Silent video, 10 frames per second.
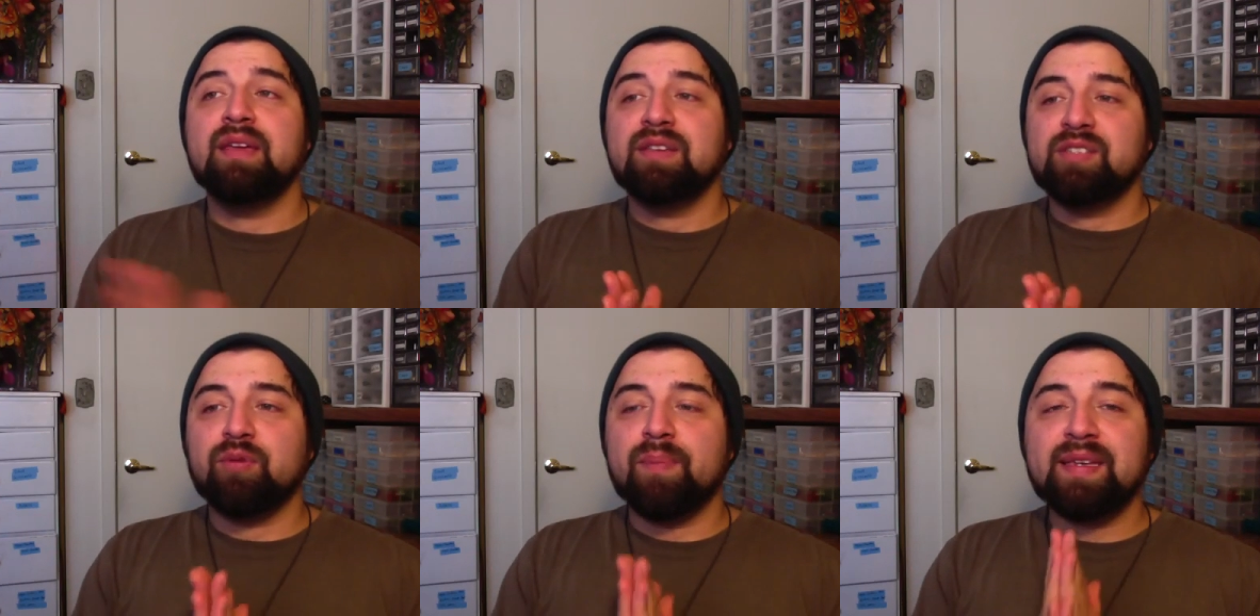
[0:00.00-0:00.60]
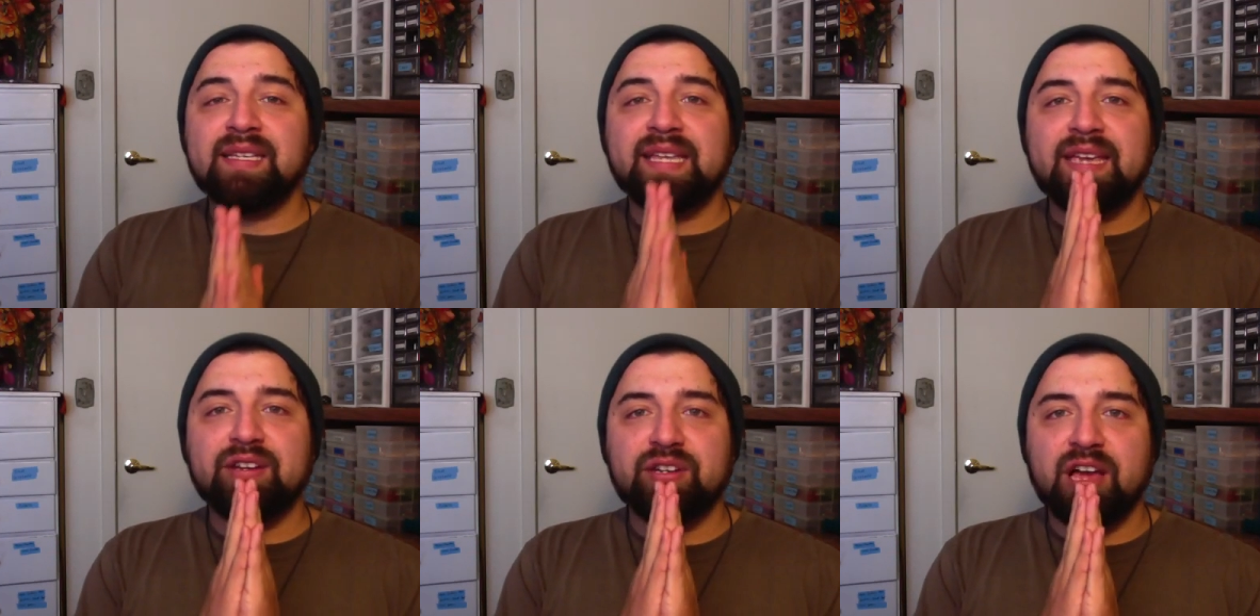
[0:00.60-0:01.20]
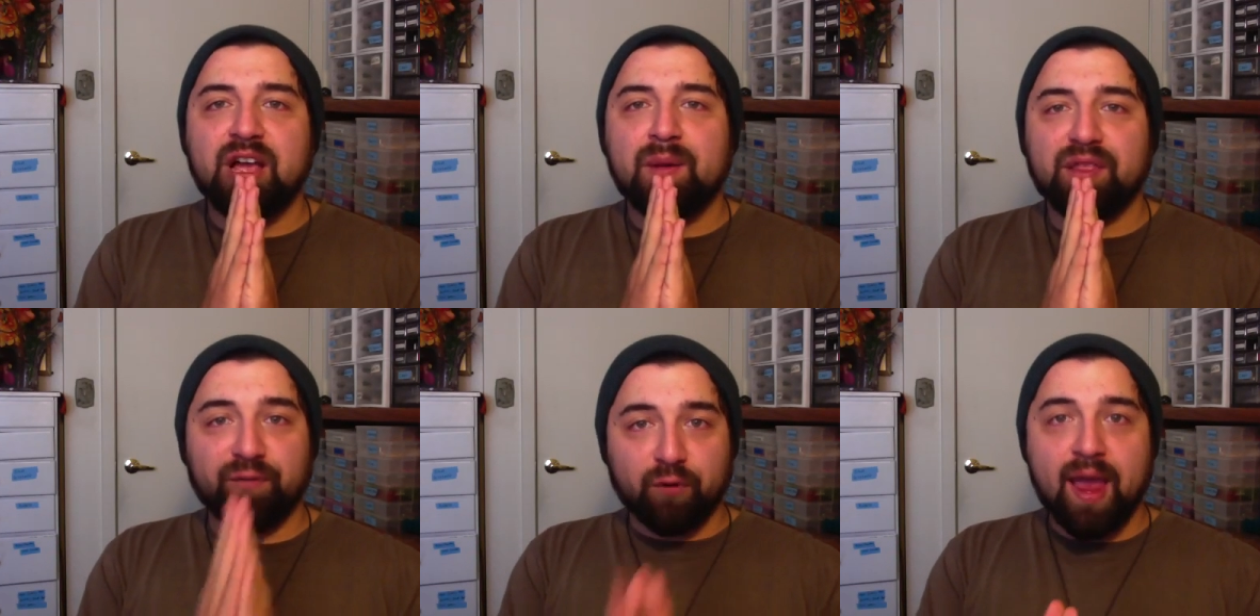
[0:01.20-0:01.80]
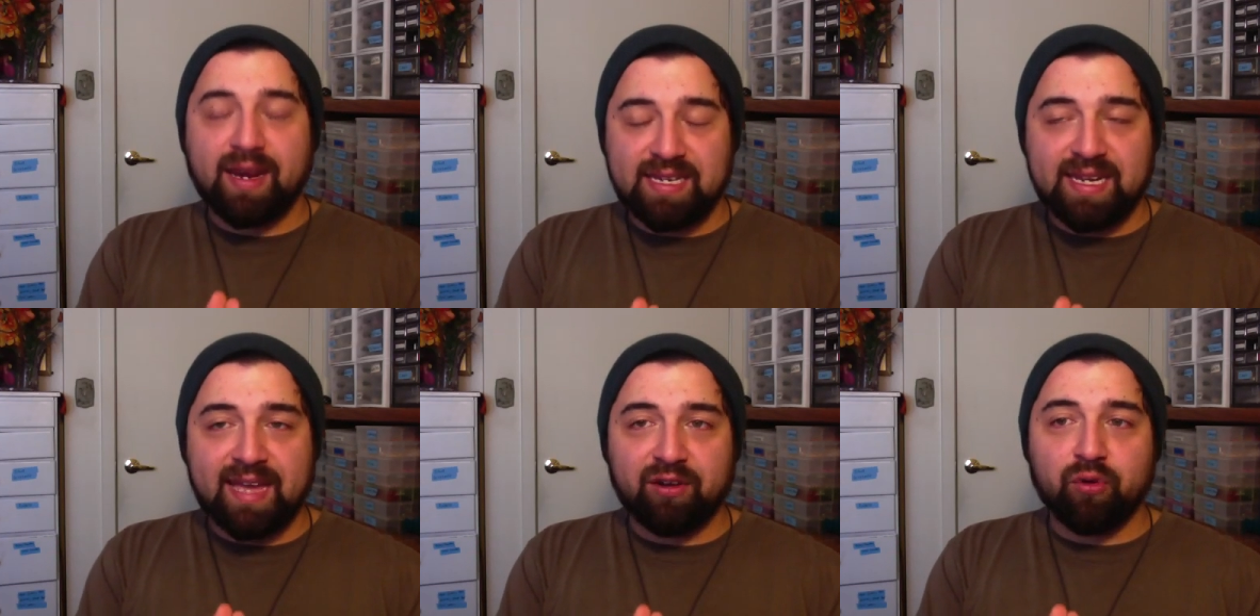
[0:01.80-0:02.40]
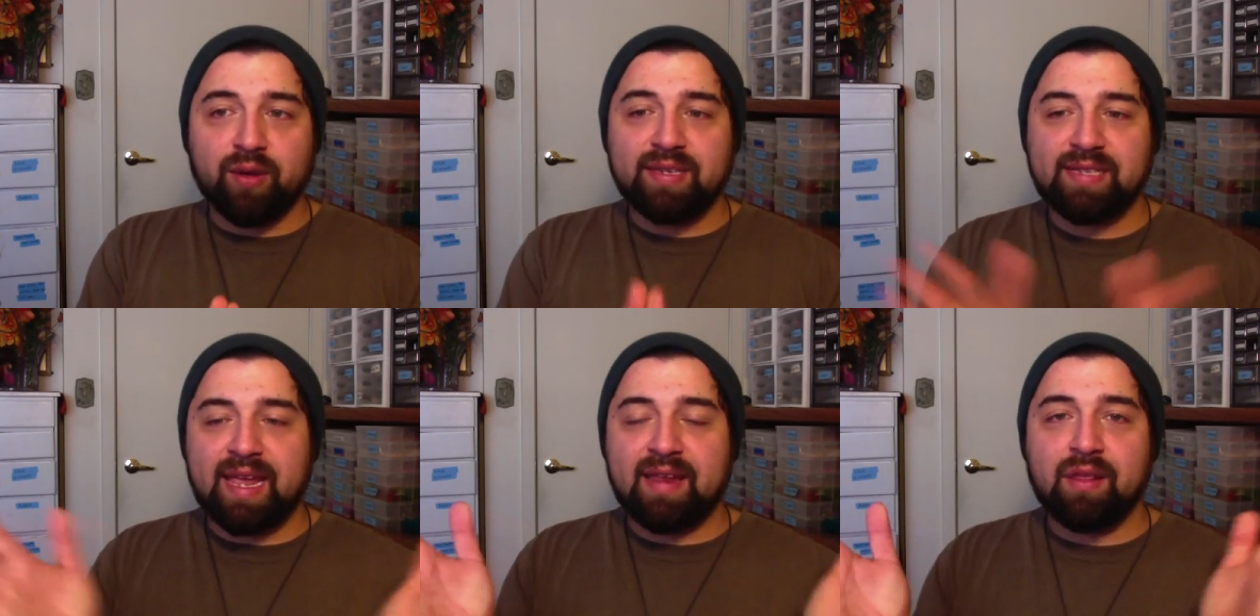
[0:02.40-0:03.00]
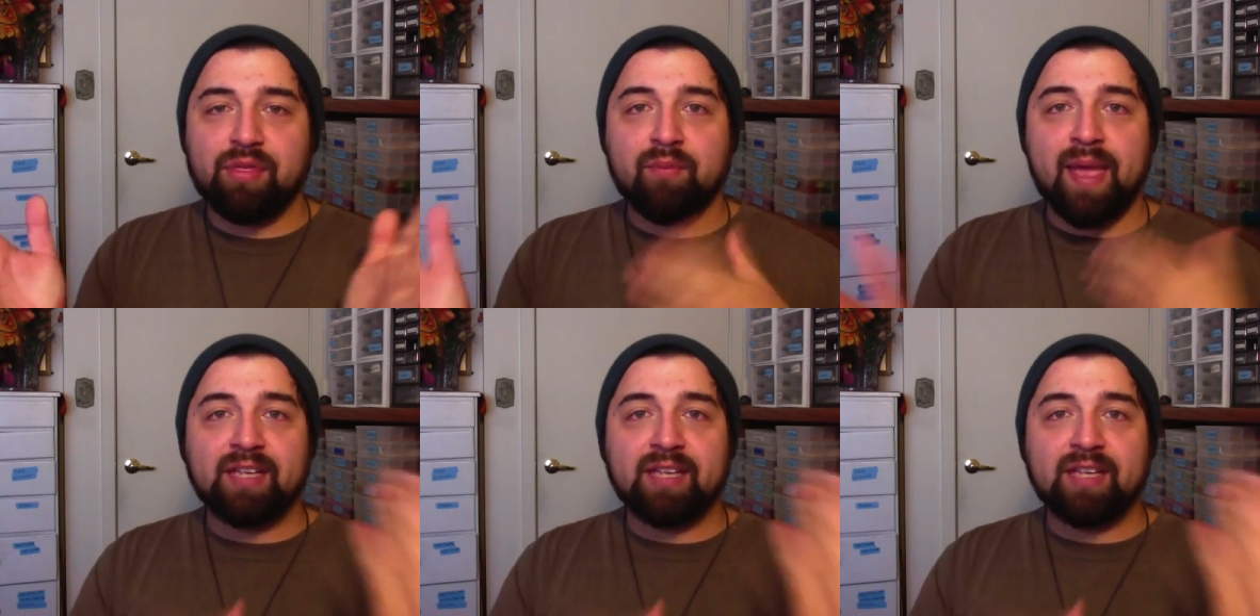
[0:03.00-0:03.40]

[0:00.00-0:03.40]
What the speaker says: So we're basically here to talk about the four acting categories, and through my